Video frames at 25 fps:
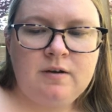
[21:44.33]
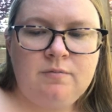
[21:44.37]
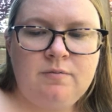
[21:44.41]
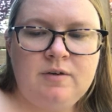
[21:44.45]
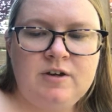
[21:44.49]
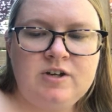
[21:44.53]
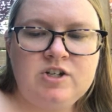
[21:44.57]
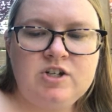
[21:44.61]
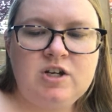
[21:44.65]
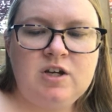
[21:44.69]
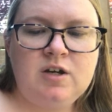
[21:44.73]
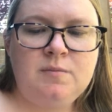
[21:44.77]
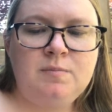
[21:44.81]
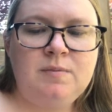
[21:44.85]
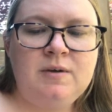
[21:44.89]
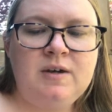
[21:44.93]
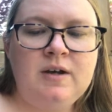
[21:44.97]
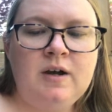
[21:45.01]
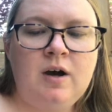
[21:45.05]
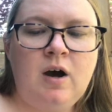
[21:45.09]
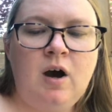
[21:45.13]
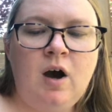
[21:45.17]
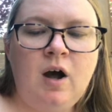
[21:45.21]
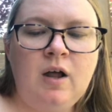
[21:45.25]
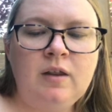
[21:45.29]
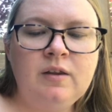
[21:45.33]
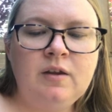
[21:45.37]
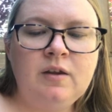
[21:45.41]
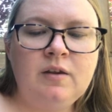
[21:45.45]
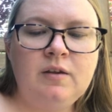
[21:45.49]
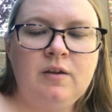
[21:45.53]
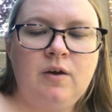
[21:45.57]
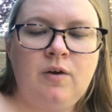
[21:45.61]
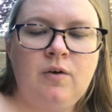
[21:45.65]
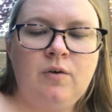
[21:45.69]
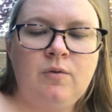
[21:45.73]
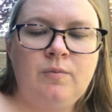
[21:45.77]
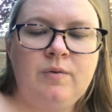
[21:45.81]
when she could be all
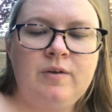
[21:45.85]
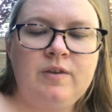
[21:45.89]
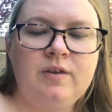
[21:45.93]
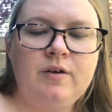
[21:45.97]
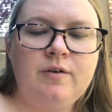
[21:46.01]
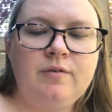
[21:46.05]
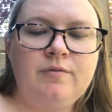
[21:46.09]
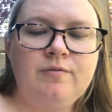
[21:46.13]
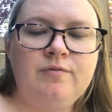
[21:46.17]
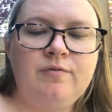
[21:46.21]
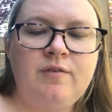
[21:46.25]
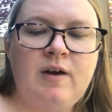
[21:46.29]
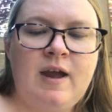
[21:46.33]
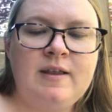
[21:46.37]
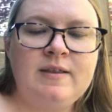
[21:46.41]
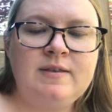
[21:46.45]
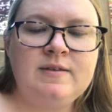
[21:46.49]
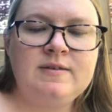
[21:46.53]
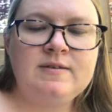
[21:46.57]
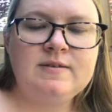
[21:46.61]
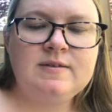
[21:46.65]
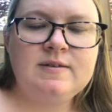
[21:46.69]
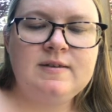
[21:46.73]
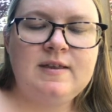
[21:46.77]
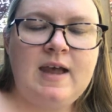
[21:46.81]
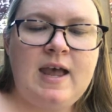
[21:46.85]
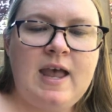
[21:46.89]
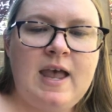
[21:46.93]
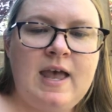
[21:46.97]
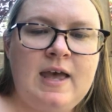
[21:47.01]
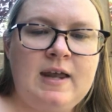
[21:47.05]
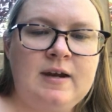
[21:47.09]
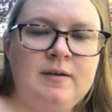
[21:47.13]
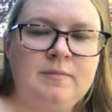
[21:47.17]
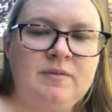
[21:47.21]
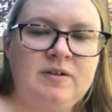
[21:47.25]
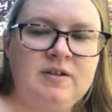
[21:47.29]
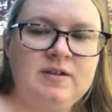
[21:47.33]
alone with her friends, the
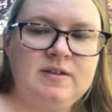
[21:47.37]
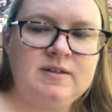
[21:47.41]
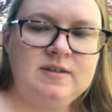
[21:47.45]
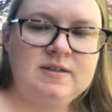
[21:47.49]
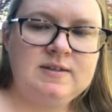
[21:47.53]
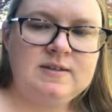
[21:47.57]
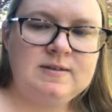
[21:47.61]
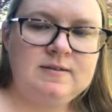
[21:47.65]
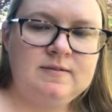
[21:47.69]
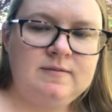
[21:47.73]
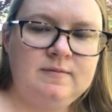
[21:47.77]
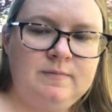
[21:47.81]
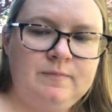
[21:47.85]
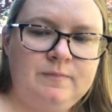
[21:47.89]
animals.